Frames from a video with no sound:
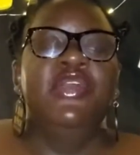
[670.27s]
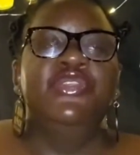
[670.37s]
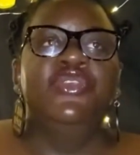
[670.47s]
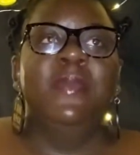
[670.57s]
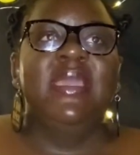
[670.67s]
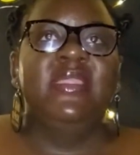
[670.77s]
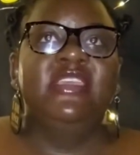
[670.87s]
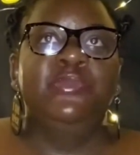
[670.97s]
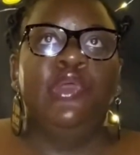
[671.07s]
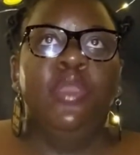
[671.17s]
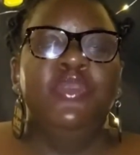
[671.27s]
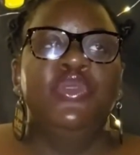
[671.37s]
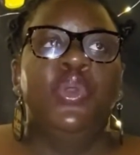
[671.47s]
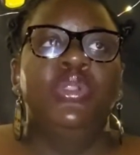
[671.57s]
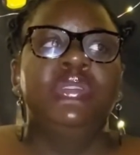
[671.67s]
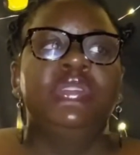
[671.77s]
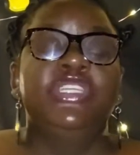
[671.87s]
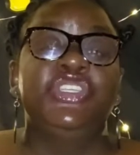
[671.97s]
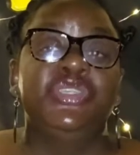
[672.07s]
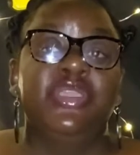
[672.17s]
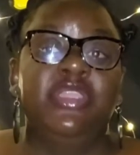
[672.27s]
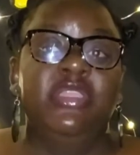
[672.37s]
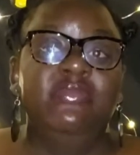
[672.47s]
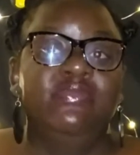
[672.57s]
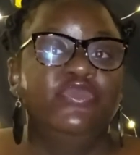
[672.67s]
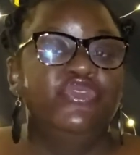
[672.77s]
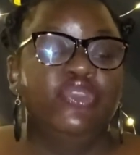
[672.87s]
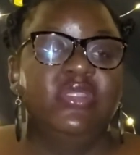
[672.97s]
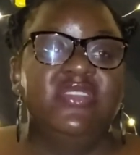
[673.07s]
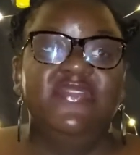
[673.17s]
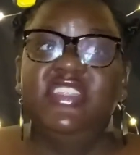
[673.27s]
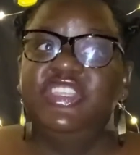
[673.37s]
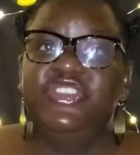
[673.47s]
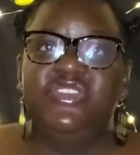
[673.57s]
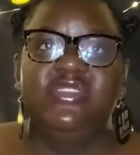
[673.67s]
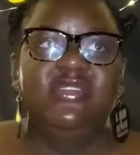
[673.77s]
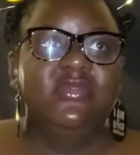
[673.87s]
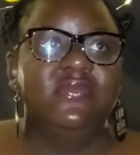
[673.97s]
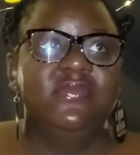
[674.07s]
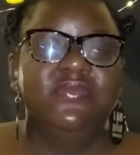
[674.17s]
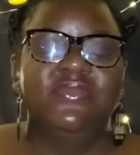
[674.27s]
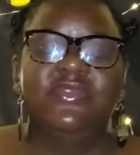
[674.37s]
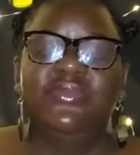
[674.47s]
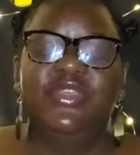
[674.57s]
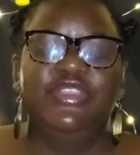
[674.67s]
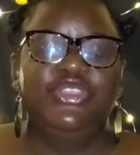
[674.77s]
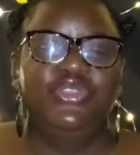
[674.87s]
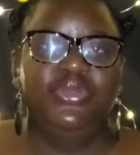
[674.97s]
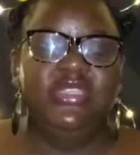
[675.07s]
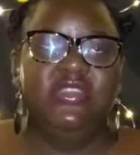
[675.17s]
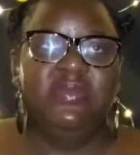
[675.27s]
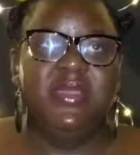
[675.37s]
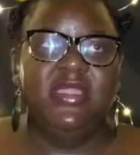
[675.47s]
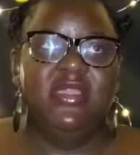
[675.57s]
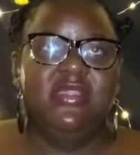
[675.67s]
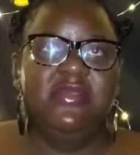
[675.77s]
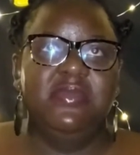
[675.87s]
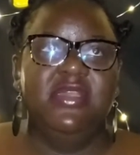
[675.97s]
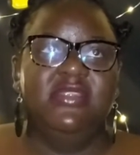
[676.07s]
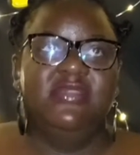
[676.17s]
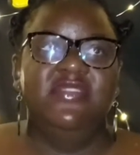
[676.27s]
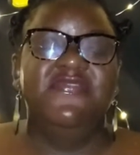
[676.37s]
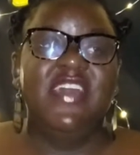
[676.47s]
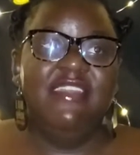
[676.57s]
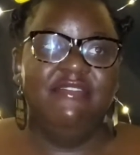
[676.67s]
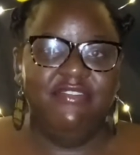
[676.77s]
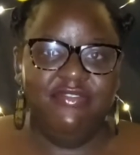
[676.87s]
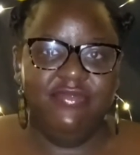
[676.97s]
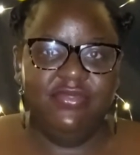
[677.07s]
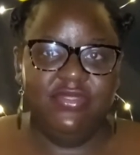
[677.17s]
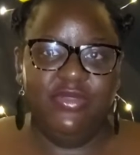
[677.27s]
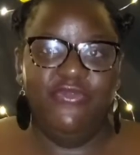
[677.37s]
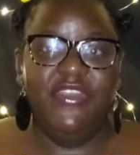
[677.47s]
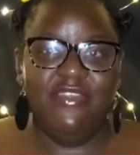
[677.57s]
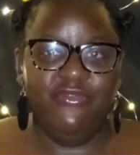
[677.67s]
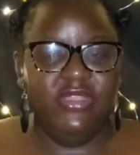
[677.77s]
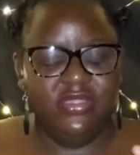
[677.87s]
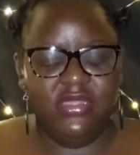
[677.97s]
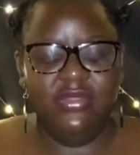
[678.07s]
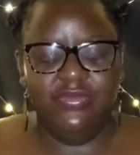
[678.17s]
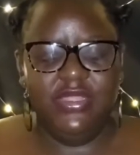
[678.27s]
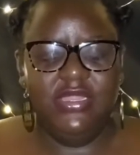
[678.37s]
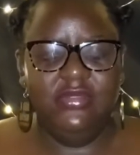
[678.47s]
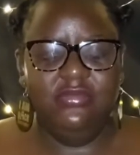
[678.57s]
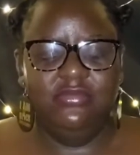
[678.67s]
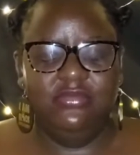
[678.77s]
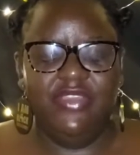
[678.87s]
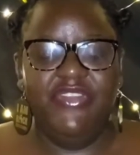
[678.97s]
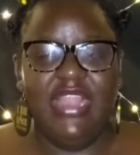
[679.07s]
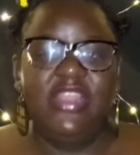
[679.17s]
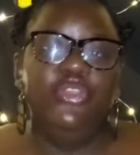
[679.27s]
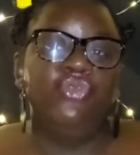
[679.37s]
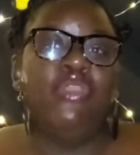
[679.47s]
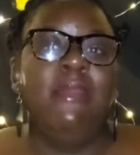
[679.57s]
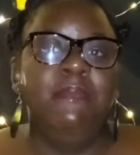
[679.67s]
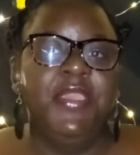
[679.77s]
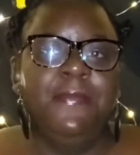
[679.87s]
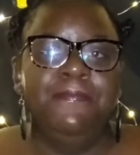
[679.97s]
So my next poem is called Dictionary Stroke Definitions. It's really short, but it's about the five words that really, I feel like, describe me.